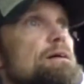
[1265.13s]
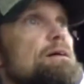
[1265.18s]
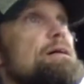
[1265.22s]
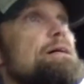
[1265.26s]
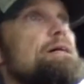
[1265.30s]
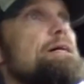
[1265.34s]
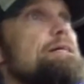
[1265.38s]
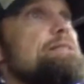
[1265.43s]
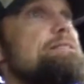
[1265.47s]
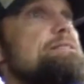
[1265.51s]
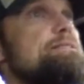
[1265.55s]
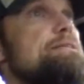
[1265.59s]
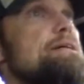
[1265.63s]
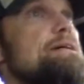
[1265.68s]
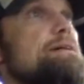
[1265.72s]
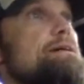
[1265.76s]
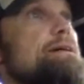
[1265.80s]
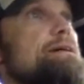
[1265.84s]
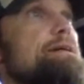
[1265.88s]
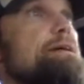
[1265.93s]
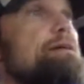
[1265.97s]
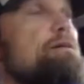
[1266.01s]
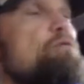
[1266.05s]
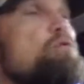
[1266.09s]
it's
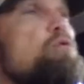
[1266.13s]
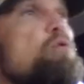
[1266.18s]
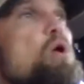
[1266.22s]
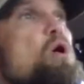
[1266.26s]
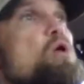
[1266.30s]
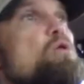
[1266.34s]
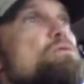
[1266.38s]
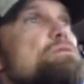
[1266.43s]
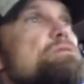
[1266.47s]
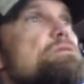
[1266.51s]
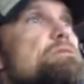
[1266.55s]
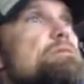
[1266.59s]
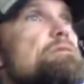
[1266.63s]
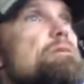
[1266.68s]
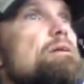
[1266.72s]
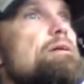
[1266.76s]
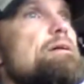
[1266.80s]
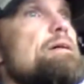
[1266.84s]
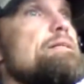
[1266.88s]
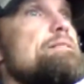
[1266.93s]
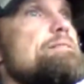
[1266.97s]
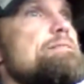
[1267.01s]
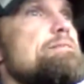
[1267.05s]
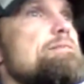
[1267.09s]
a
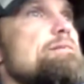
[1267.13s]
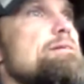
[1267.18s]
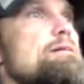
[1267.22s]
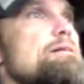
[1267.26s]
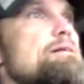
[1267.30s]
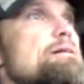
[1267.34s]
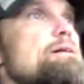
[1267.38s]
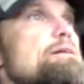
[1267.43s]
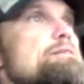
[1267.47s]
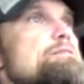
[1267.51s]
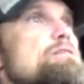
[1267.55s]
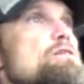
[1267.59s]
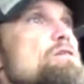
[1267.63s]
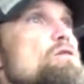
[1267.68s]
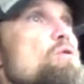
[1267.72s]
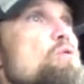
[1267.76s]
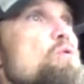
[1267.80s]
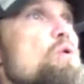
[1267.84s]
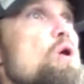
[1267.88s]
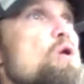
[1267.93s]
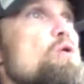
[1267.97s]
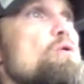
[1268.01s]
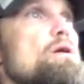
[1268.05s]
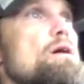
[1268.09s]

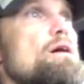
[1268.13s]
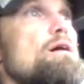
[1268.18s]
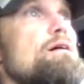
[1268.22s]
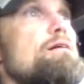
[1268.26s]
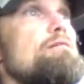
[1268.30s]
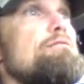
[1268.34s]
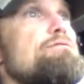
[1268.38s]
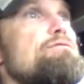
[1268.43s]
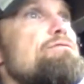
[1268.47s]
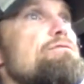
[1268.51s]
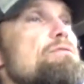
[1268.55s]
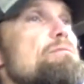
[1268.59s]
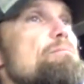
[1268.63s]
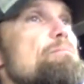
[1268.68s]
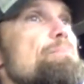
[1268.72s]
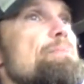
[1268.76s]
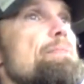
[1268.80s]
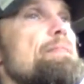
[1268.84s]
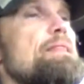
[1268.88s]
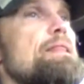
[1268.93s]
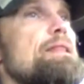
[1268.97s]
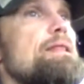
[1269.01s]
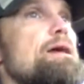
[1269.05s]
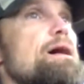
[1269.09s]
quote of
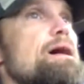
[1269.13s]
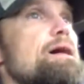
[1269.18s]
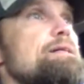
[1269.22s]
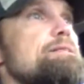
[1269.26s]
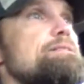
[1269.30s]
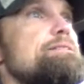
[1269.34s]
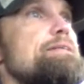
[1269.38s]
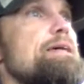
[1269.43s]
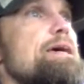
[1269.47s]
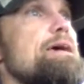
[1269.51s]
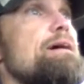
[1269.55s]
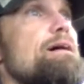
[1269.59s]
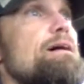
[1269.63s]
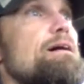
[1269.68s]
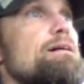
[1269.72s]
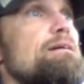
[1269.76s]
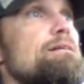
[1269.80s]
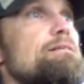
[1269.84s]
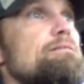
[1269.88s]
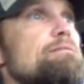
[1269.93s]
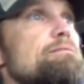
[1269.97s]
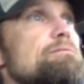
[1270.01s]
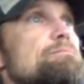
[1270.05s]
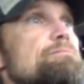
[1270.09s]
Isaiah
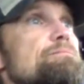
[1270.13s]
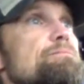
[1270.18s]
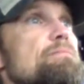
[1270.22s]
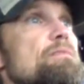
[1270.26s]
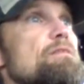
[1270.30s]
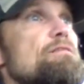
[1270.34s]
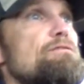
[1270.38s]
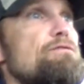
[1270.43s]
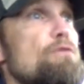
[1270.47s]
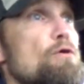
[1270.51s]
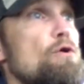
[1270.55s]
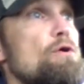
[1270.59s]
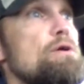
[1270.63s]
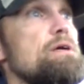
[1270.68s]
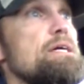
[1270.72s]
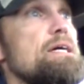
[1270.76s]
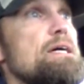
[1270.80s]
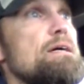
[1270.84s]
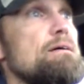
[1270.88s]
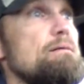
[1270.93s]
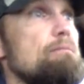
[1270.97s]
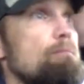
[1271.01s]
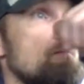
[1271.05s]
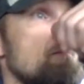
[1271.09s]
40.
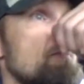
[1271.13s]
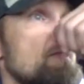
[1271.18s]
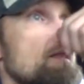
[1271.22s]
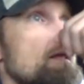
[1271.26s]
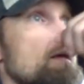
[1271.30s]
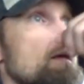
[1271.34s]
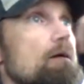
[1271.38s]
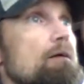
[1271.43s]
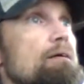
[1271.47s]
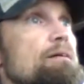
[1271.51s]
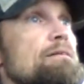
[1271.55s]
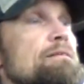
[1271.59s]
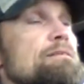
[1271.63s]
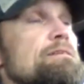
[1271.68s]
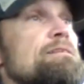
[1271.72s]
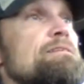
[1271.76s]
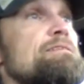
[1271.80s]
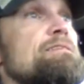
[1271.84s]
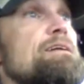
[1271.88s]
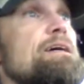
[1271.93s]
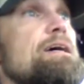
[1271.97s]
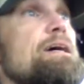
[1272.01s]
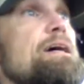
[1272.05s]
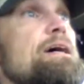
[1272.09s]

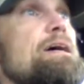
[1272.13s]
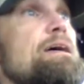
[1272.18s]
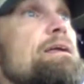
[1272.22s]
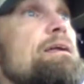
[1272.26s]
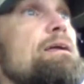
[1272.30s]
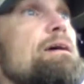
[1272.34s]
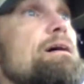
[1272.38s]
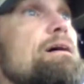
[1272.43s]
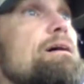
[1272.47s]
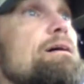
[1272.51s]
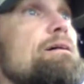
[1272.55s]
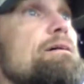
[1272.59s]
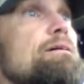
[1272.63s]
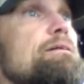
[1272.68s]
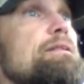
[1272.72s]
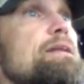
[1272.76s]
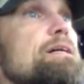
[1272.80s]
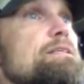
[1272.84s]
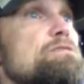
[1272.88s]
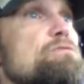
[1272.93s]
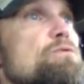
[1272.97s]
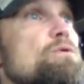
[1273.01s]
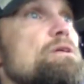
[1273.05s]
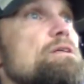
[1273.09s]
And
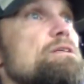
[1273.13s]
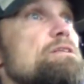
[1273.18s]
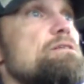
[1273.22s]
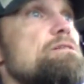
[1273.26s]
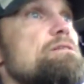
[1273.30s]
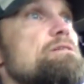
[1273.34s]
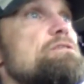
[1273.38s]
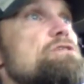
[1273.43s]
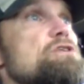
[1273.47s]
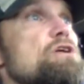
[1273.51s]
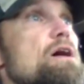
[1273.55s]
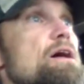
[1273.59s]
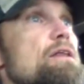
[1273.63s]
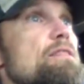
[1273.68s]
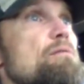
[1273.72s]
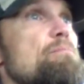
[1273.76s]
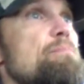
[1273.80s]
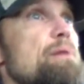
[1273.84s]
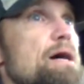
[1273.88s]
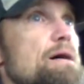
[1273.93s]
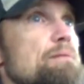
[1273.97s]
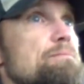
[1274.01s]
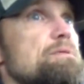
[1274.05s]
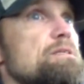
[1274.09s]
that's what John the
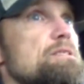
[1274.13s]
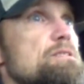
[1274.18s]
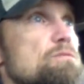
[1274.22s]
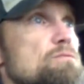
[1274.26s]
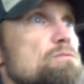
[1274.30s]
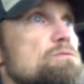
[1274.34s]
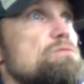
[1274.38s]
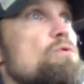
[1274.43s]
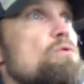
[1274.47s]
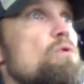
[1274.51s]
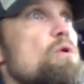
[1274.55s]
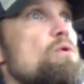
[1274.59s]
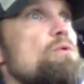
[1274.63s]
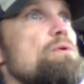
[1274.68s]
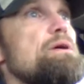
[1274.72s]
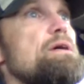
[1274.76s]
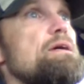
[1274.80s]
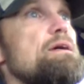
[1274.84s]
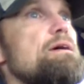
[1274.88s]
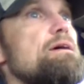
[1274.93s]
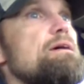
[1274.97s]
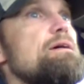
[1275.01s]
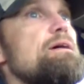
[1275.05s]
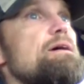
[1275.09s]
Baptist was quoting.
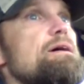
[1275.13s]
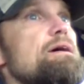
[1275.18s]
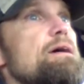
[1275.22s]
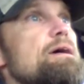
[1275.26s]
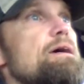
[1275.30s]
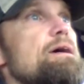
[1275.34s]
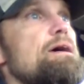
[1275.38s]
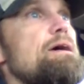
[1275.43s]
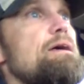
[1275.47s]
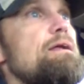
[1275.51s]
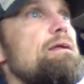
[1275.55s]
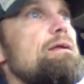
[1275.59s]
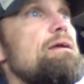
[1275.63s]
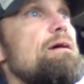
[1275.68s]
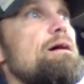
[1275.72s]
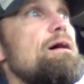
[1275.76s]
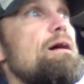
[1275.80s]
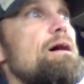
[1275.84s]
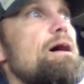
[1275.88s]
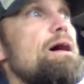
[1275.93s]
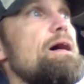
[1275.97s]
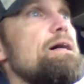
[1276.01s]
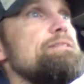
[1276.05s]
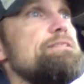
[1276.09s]
And
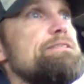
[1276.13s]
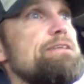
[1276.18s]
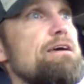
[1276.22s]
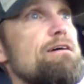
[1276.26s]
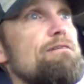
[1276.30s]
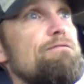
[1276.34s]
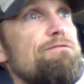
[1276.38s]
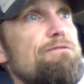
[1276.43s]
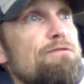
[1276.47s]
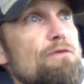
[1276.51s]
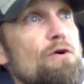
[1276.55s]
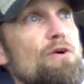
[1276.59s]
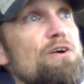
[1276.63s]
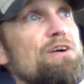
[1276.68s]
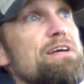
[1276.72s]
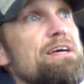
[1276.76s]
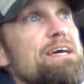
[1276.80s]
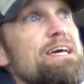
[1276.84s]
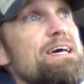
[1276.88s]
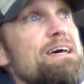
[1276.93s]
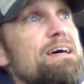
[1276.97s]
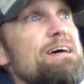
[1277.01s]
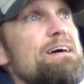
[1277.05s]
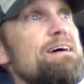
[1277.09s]
Isaiah 40,